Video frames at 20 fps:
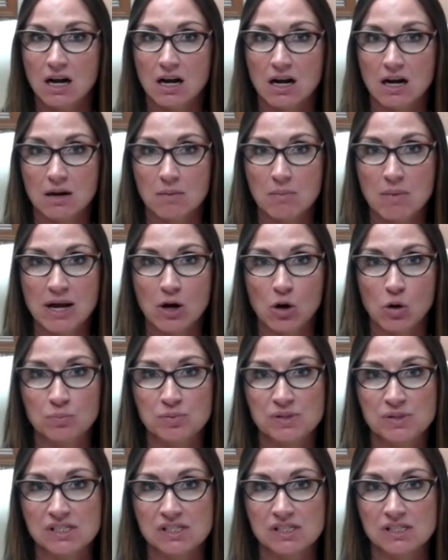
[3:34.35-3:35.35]
um,
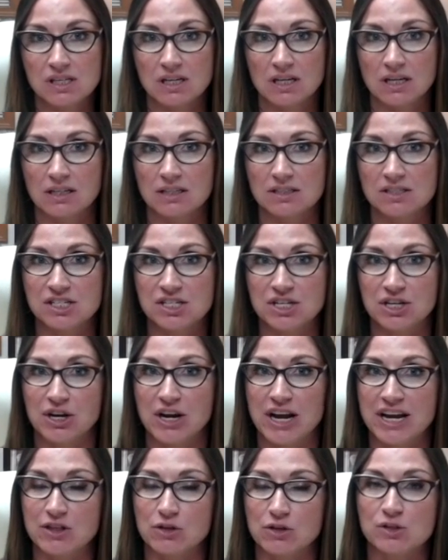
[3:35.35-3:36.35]
helps uh,
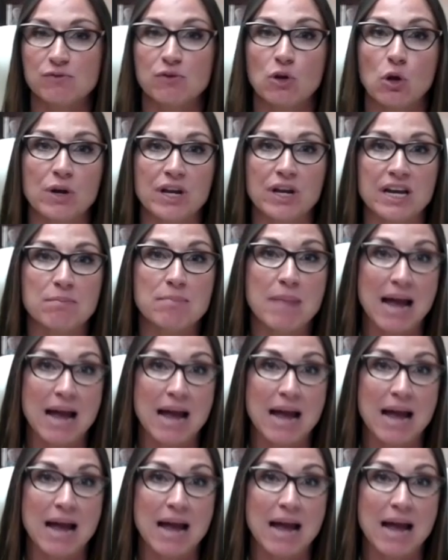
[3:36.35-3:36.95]
deteriorate those floating